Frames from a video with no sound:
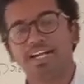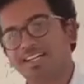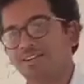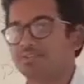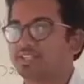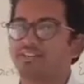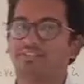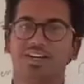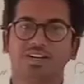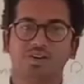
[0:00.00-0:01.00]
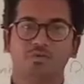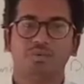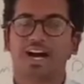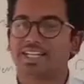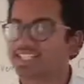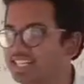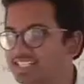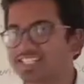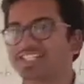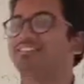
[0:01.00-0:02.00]
incomes one group,
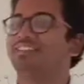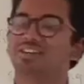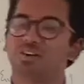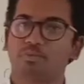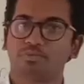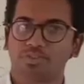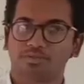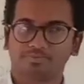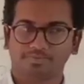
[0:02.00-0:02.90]
assets one group,